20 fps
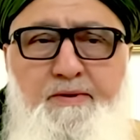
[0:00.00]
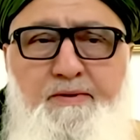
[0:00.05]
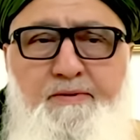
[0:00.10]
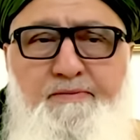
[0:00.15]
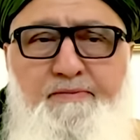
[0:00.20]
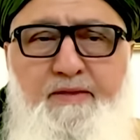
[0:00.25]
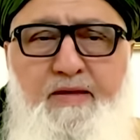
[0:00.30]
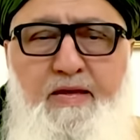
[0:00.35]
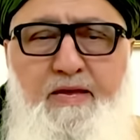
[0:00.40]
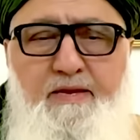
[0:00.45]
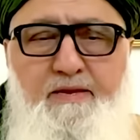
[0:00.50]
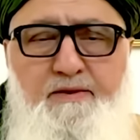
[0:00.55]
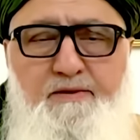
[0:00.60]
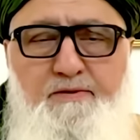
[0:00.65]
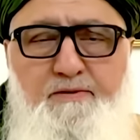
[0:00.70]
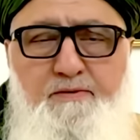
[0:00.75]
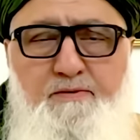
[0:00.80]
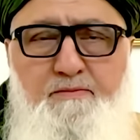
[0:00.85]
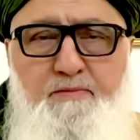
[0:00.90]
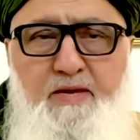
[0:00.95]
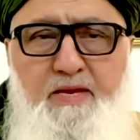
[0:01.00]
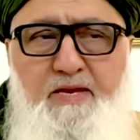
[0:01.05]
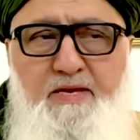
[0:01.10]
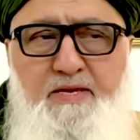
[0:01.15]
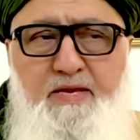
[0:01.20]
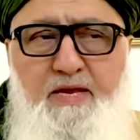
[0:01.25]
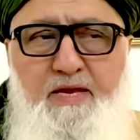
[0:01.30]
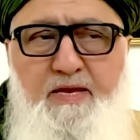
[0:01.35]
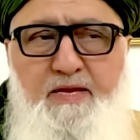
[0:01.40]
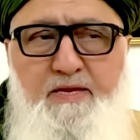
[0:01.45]
that to
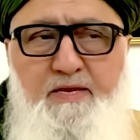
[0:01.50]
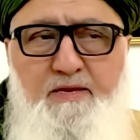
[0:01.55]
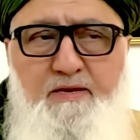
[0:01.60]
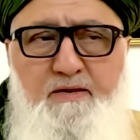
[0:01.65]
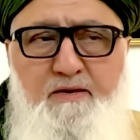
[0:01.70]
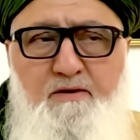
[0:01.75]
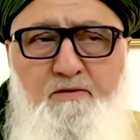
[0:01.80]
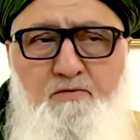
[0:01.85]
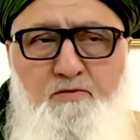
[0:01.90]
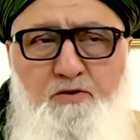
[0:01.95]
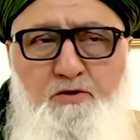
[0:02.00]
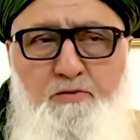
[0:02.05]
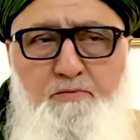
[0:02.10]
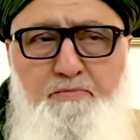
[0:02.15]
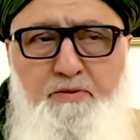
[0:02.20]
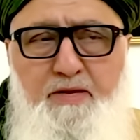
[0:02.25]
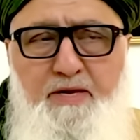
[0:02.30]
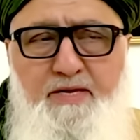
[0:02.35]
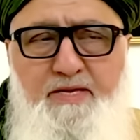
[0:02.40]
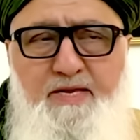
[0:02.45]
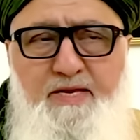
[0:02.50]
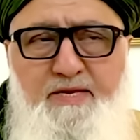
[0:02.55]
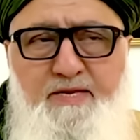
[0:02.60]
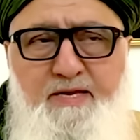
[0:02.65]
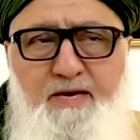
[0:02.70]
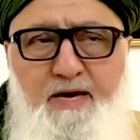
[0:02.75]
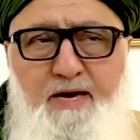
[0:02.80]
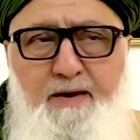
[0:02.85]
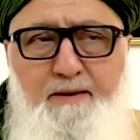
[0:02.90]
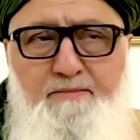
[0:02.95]
meditate and contemplate at
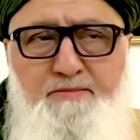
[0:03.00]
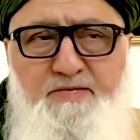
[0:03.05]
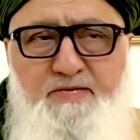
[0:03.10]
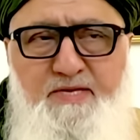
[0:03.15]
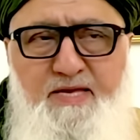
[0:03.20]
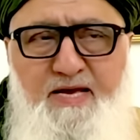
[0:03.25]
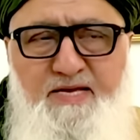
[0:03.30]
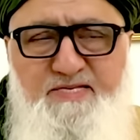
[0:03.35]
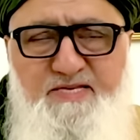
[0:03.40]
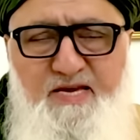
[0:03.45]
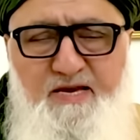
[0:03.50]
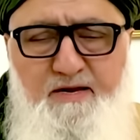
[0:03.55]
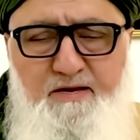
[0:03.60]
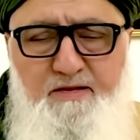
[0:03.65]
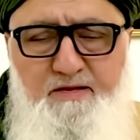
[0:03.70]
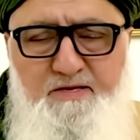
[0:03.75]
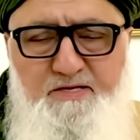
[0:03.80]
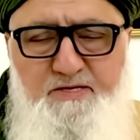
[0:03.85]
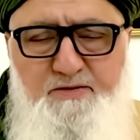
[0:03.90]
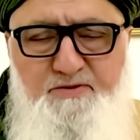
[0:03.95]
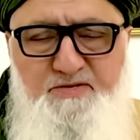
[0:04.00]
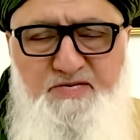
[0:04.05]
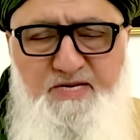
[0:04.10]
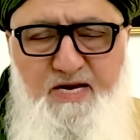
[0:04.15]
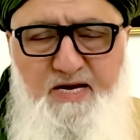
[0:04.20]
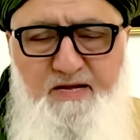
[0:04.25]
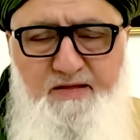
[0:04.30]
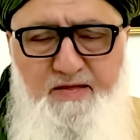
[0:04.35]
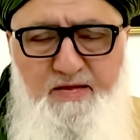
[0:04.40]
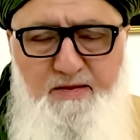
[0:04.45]
times and asking Allah
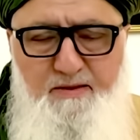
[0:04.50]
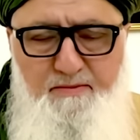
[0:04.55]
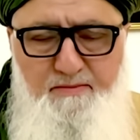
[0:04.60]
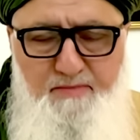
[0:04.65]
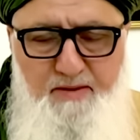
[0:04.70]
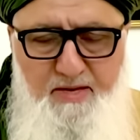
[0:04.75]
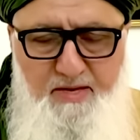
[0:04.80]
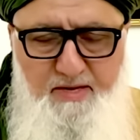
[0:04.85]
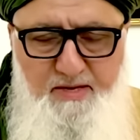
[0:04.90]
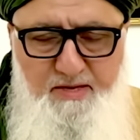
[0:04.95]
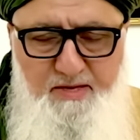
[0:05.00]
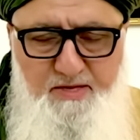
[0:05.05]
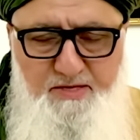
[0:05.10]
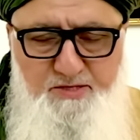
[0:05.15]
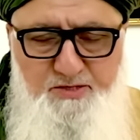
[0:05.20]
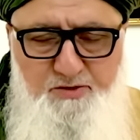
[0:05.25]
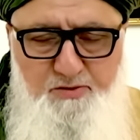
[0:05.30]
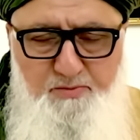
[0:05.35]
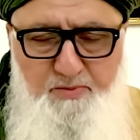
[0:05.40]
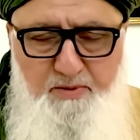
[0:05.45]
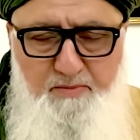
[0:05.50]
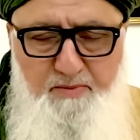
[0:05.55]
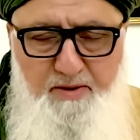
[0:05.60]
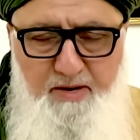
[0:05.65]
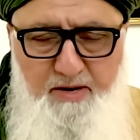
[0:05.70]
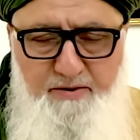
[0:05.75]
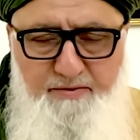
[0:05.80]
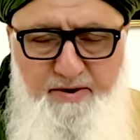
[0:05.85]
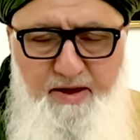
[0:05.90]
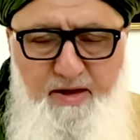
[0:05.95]
that make this to be
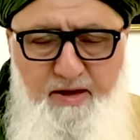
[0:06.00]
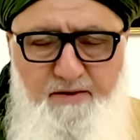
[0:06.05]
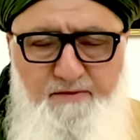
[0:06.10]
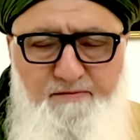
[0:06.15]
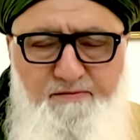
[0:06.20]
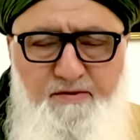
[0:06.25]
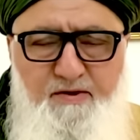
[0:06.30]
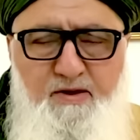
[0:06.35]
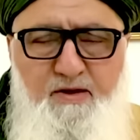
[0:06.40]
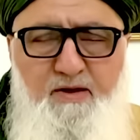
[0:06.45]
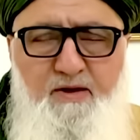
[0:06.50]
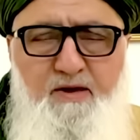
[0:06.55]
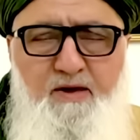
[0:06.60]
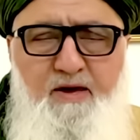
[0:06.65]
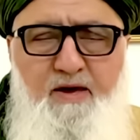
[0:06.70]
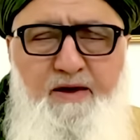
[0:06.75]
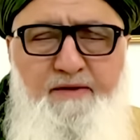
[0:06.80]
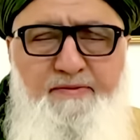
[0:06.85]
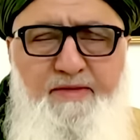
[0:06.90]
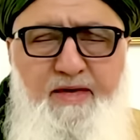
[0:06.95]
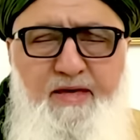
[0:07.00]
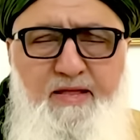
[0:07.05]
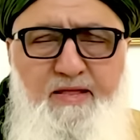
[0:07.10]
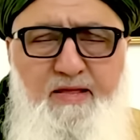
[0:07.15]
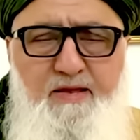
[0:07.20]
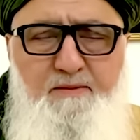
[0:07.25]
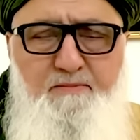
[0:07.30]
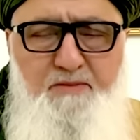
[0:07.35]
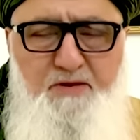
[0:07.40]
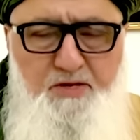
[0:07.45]
my grave and
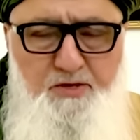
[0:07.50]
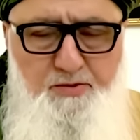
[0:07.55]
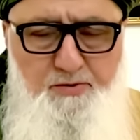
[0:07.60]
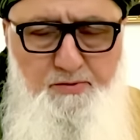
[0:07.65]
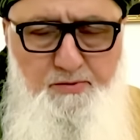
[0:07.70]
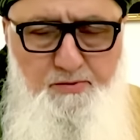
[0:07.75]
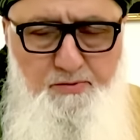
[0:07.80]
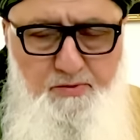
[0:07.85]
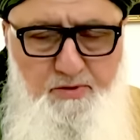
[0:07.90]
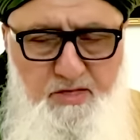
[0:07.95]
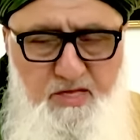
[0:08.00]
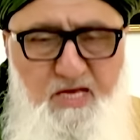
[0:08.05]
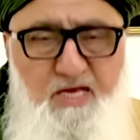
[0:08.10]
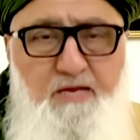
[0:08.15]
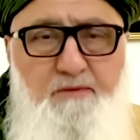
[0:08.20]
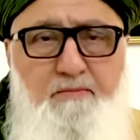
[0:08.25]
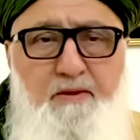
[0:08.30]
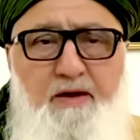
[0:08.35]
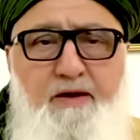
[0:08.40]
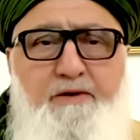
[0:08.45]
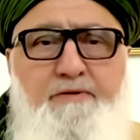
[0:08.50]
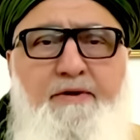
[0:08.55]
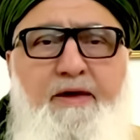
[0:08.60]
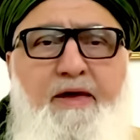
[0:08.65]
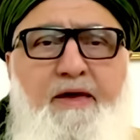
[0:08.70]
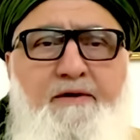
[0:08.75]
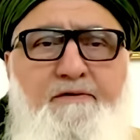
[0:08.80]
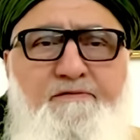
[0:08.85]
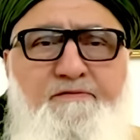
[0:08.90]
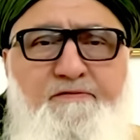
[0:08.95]
that led me to clean my
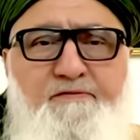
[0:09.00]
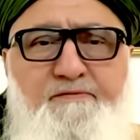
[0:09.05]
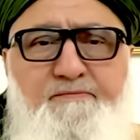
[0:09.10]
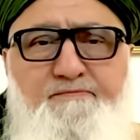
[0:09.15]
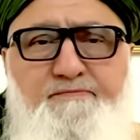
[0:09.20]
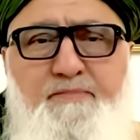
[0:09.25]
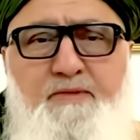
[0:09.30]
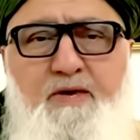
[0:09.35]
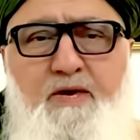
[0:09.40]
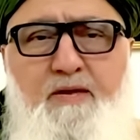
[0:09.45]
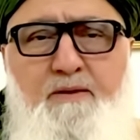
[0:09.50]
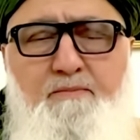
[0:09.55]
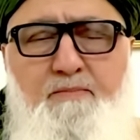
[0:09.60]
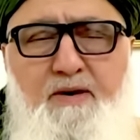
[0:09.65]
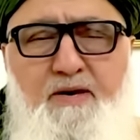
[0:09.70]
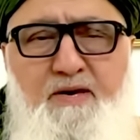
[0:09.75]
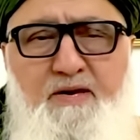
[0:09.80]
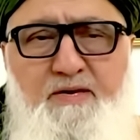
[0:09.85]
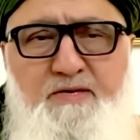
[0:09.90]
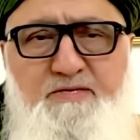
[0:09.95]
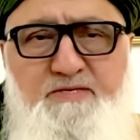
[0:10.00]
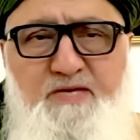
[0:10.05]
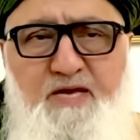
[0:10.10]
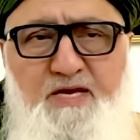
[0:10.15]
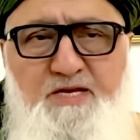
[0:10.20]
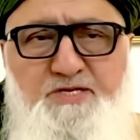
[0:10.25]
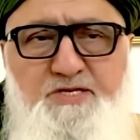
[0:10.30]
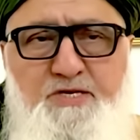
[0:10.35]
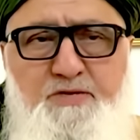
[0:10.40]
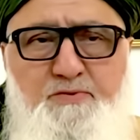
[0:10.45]
grave and my
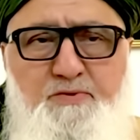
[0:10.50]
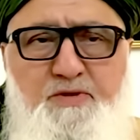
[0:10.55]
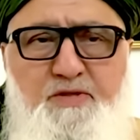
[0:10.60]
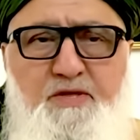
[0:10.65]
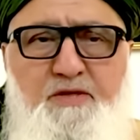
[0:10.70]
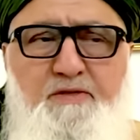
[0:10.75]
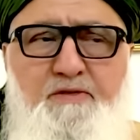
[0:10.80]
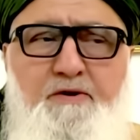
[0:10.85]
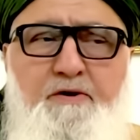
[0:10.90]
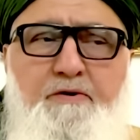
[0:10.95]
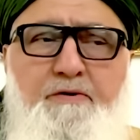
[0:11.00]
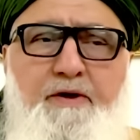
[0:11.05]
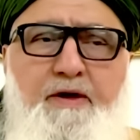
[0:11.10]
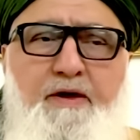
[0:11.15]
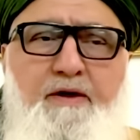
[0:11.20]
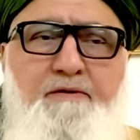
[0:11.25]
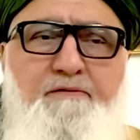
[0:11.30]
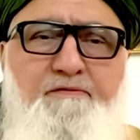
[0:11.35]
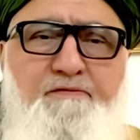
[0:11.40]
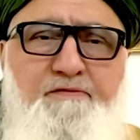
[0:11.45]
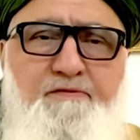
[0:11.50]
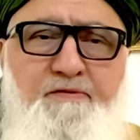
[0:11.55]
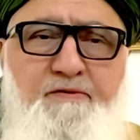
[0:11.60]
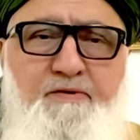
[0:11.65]
station within the grave.